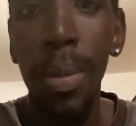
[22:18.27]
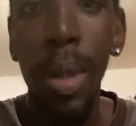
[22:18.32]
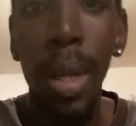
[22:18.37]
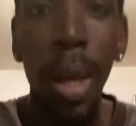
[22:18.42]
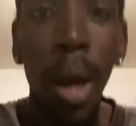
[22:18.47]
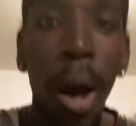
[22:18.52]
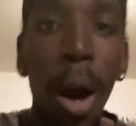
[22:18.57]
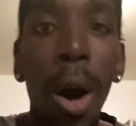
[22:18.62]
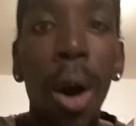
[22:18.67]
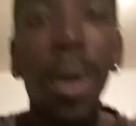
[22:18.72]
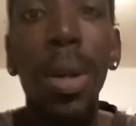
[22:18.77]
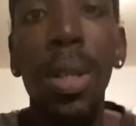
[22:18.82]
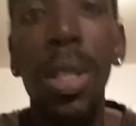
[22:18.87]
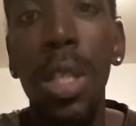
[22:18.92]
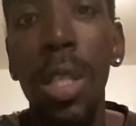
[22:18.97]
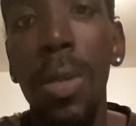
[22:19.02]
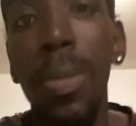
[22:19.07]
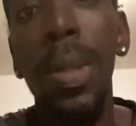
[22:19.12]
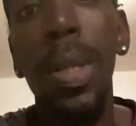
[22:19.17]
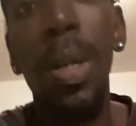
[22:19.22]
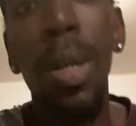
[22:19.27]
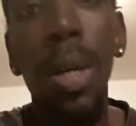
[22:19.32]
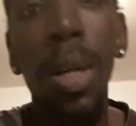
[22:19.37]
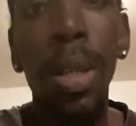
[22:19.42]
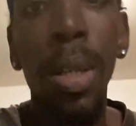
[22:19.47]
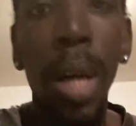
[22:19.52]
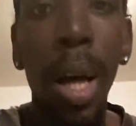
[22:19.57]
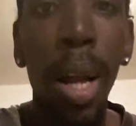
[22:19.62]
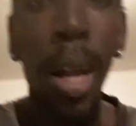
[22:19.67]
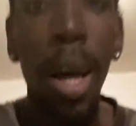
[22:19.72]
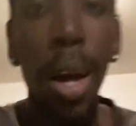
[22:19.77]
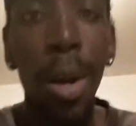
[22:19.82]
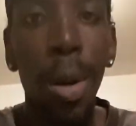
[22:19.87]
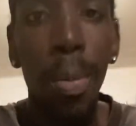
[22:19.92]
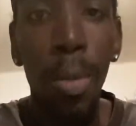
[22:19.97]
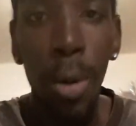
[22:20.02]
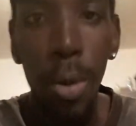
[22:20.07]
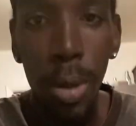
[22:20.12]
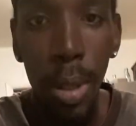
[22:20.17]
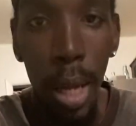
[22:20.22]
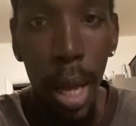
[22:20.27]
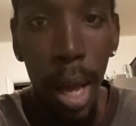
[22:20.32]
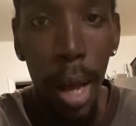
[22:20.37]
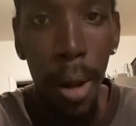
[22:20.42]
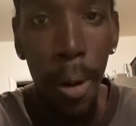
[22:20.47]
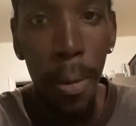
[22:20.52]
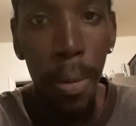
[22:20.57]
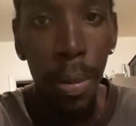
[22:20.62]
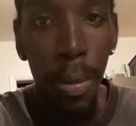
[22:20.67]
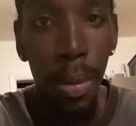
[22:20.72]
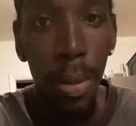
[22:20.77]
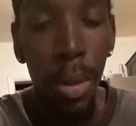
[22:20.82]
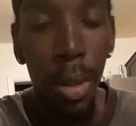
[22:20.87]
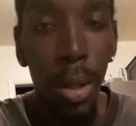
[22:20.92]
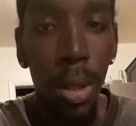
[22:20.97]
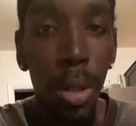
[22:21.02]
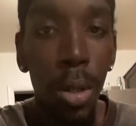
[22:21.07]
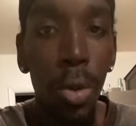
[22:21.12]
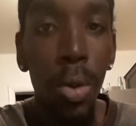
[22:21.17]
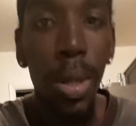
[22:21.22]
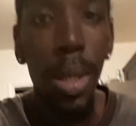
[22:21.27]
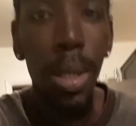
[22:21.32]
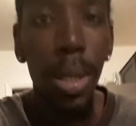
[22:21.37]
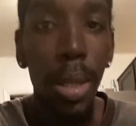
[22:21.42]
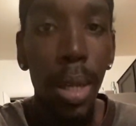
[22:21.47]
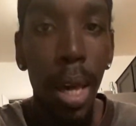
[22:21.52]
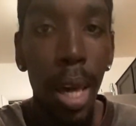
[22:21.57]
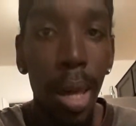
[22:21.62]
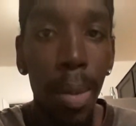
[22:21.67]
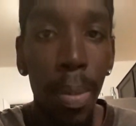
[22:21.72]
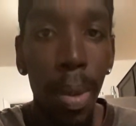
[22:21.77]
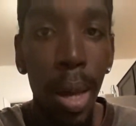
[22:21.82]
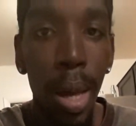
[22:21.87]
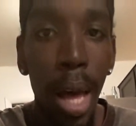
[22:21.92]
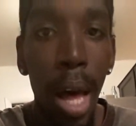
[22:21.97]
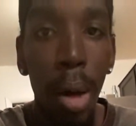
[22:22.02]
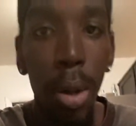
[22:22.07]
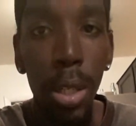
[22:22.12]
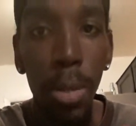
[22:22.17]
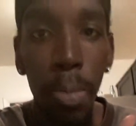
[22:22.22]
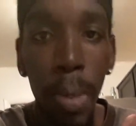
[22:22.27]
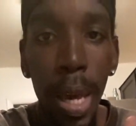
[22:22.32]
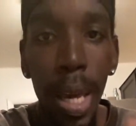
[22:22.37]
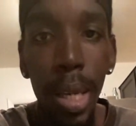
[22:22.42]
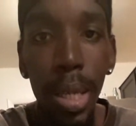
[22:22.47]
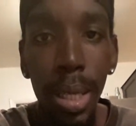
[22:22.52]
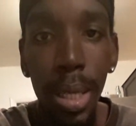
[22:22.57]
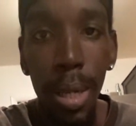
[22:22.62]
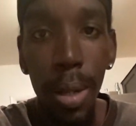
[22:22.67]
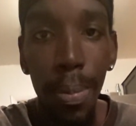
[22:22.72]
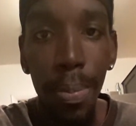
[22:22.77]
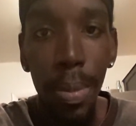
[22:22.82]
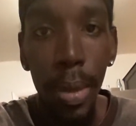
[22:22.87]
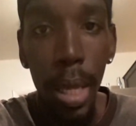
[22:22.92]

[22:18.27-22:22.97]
And all this is because I allowed the Most High to do his thing, man. I was patient.